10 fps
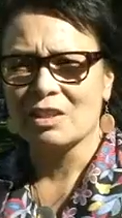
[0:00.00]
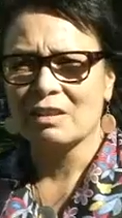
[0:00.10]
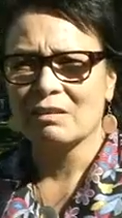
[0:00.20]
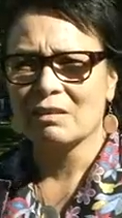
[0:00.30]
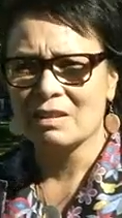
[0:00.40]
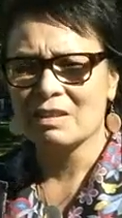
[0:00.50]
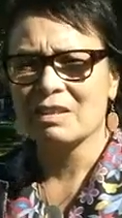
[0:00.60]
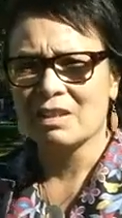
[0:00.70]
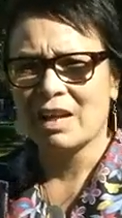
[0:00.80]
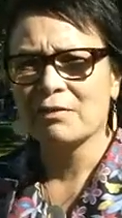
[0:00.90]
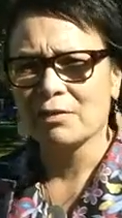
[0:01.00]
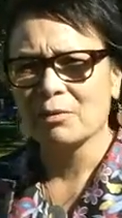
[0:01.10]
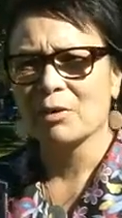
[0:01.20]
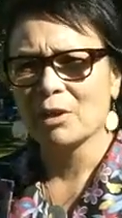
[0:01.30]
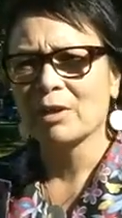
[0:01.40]
and this is an effort
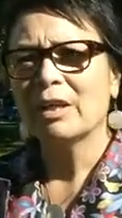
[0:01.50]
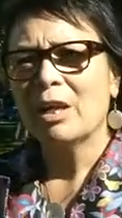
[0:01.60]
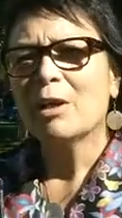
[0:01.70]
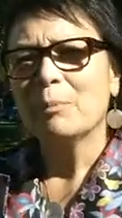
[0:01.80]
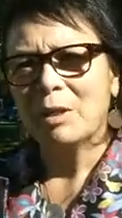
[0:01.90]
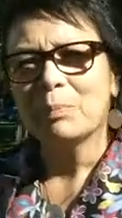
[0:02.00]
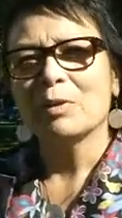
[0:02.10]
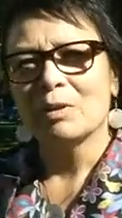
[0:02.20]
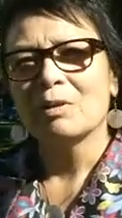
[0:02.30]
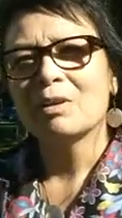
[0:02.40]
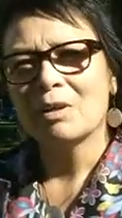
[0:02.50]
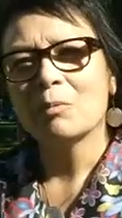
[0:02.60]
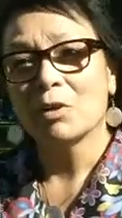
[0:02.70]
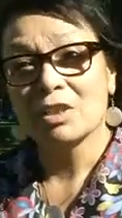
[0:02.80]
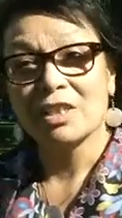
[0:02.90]
where people
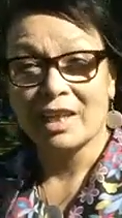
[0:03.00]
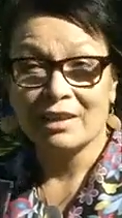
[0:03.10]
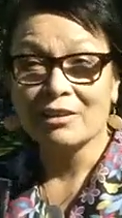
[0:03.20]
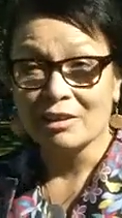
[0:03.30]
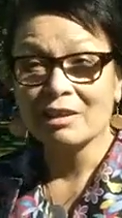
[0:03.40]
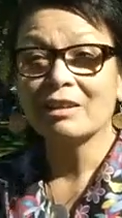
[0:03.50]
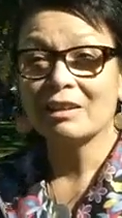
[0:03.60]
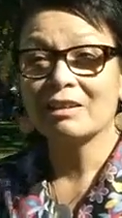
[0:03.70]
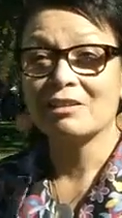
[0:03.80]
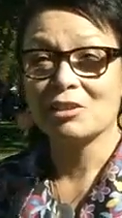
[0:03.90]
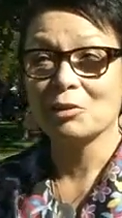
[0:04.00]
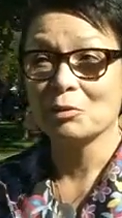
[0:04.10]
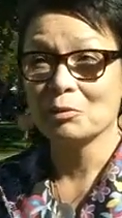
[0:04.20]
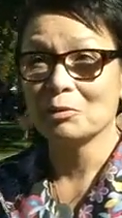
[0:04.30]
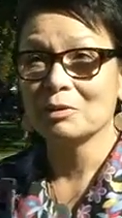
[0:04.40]
work together
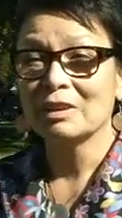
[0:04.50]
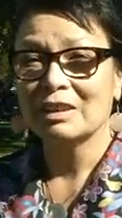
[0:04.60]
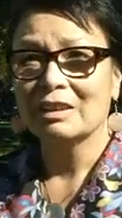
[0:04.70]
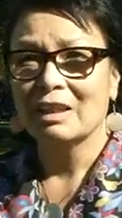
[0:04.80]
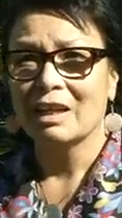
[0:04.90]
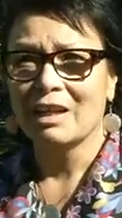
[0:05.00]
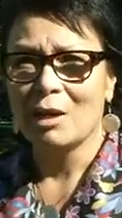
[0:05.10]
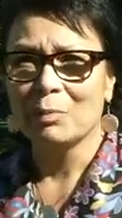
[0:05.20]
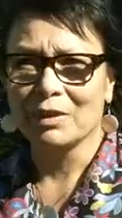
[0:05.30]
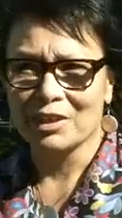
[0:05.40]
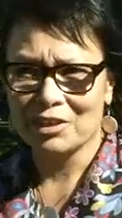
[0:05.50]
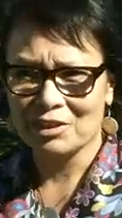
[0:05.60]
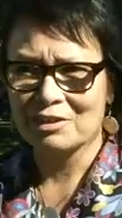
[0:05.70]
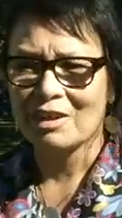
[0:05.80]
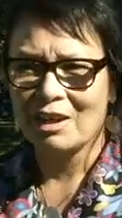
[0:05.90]
to
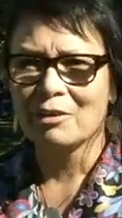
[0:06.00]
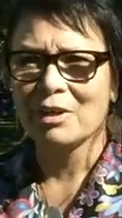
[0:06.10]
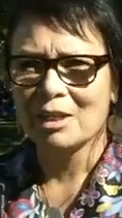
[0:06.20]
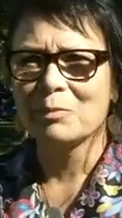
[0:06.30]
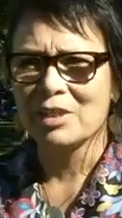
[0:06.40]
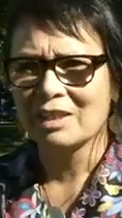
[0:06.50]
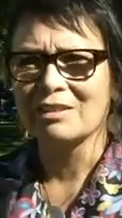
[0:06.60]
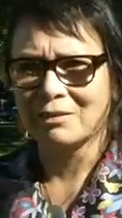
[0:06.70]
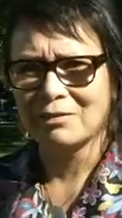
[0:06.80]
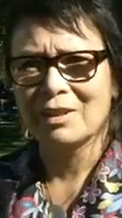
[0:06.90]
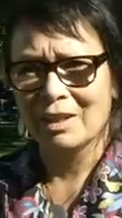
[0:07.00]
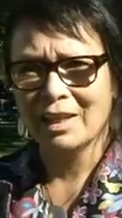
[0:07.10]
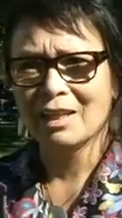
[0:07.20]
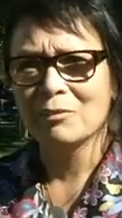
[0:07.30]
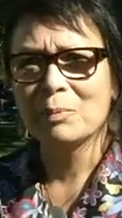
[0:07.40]
accomplish a great objective,
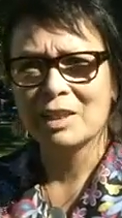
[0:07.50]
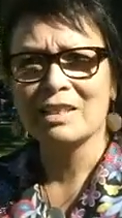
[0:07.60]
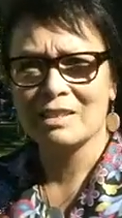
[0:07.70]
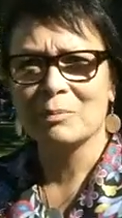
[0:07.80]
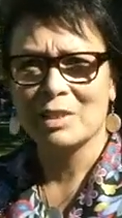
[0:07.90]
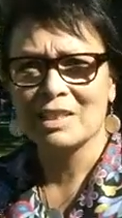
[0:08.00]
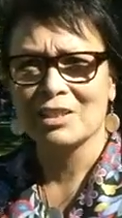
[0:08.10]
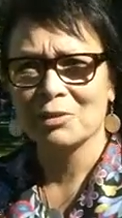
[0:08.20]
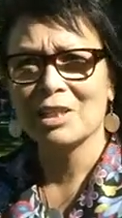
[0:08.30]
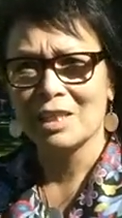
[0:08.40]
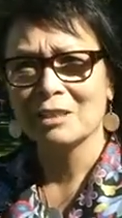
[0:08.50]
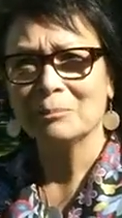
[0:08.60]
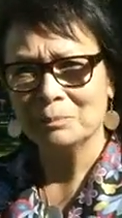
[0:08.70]
again, of peace, peace and unity.